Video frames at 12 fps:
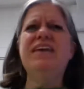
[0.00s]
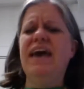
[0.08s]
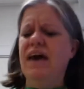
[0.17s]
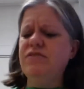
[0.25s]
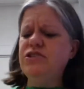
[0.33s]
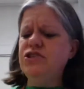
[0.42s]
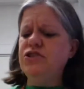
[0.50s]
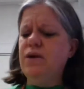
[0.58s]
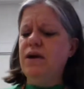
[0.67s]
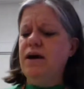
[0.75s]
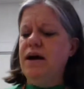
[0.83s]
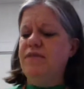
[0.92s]
Haven't you?
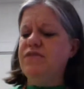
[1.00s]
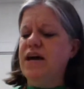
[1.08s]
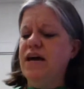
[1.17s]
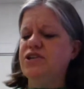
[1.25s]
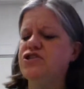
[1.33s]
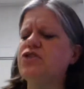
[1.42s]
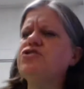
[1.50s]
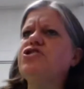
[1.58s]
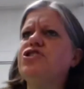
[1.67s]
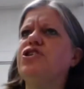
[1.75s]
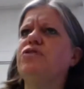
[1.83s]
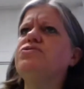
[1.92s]
Uh, have you got a church
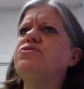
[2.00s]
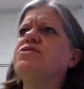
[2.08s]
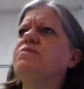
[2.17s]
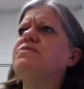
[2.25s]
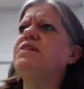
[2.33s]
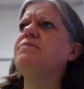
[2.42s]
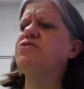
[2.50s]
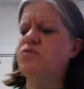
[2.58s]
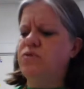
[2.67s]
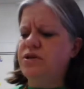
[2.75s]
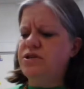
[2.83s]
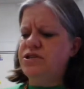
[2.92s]
you go to sometimes,
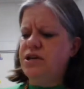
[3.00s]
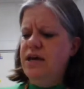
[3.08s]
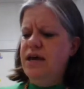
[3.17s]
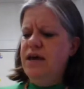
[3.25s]
George?